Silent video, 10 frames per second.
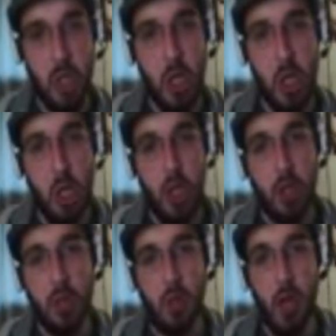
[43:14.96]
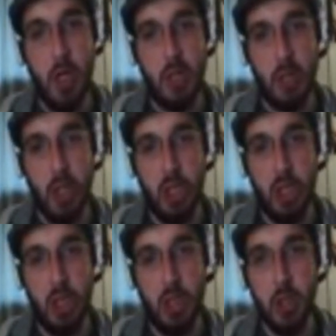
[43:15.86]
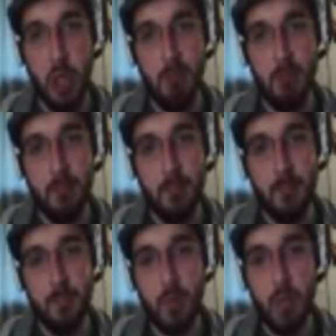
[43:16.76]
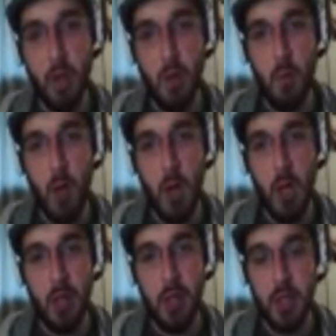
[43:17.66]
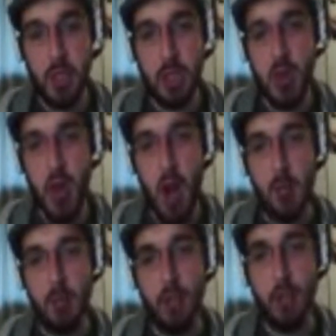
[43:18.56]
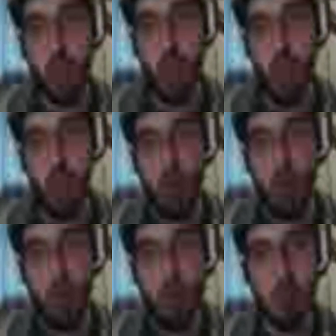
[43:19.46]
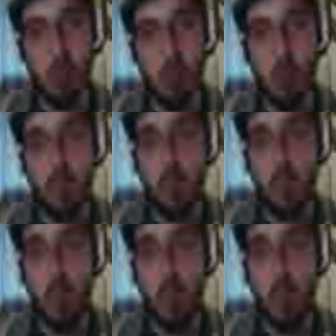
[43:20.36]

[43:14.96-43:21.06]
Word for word: You don't want it, this. Nope. You don't want it, then Scribe Show. Thank ya.